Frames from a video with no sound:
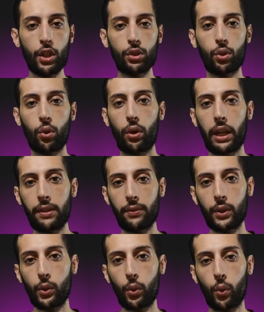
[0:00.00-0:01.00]
So
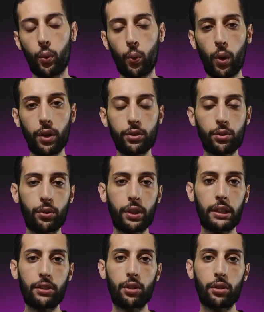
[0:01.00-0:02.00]
if you want to
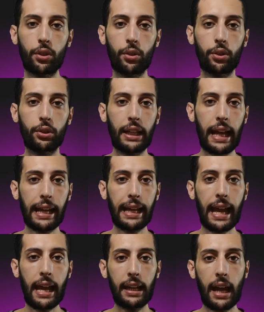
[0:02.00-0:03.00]
read your code
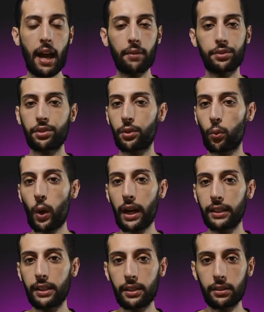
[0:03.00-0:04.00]
again after
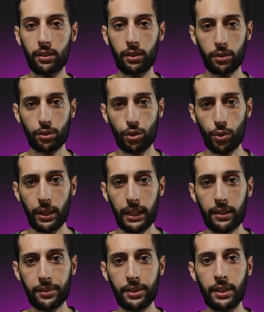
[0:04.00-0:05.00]
1 year or 2
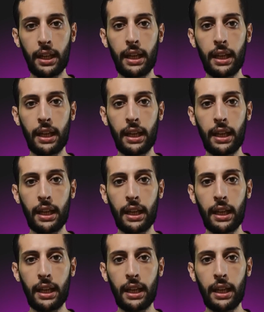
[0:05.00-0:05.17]
years,